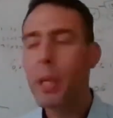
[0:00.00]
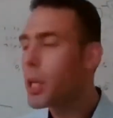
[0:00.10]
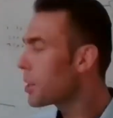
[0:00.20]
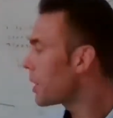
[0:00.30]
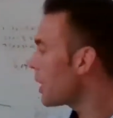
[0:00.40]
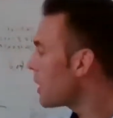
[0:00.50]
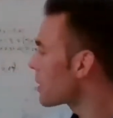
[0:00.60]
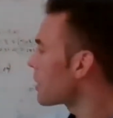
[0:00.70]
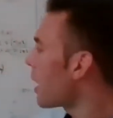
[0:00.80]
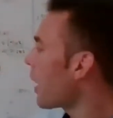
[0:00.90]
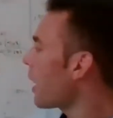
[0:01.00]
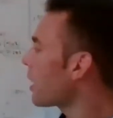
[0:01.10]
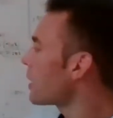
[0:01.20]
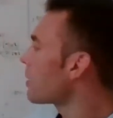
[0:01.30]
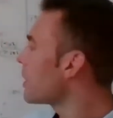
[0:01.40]
Because he is not
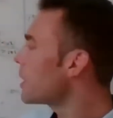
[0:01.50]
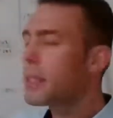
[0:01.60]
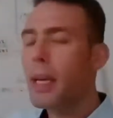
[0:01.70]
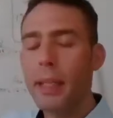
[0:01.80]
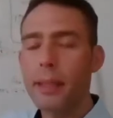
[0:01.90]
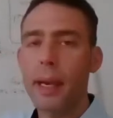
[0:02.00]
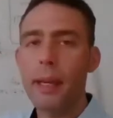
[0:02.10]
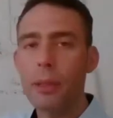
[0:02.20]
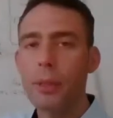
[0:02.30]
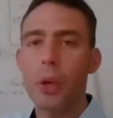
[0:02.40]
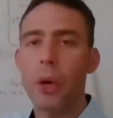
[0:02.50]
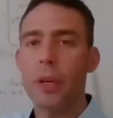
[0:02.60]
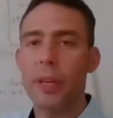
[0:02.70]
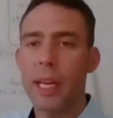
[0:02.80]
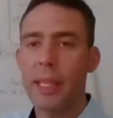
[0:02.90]
active, he's not entitled to
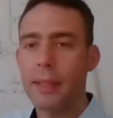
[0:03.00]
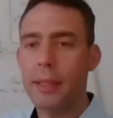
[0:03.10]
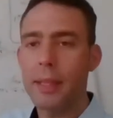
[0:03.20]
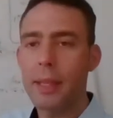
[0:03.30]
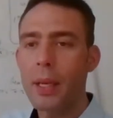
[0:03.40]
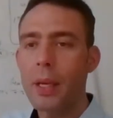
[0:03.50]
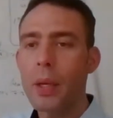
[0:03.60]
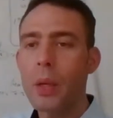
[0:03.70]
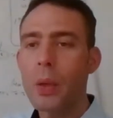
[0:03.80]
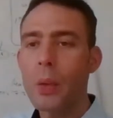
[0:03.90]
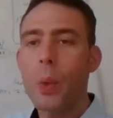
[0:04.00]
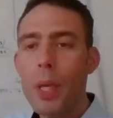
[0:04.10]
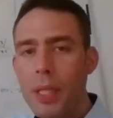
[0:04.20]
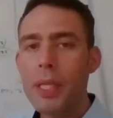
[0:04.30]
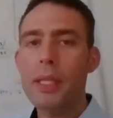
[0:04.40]
earn that.
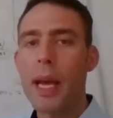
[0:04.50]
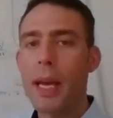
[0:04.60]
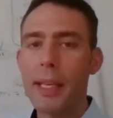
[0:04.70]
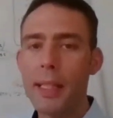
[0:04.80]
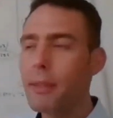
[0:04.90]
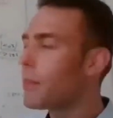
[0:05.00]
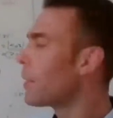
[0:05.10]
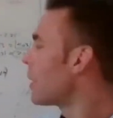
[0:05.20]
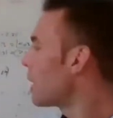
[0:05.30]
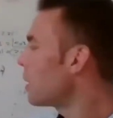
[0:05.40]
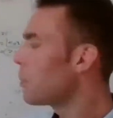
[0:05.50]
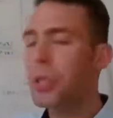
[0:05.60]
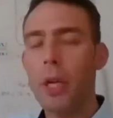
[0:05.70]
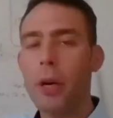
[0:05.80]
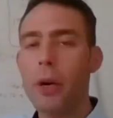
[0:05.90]
Once he's active, he will
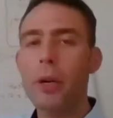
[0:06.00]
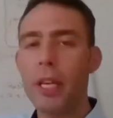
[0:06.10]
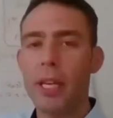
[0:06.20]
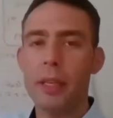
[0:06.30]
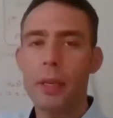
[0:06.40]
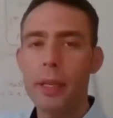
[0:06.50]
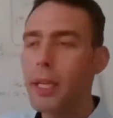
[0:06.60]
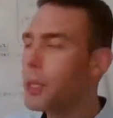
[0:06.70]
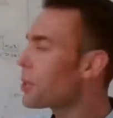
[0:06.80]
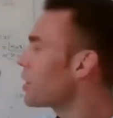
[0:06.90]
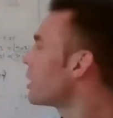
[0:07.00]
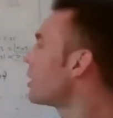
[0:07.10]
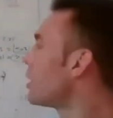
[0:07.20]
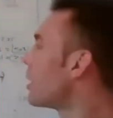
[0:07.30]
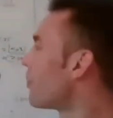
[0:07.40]
start earn again, he or
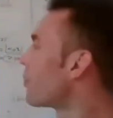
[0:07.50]
she.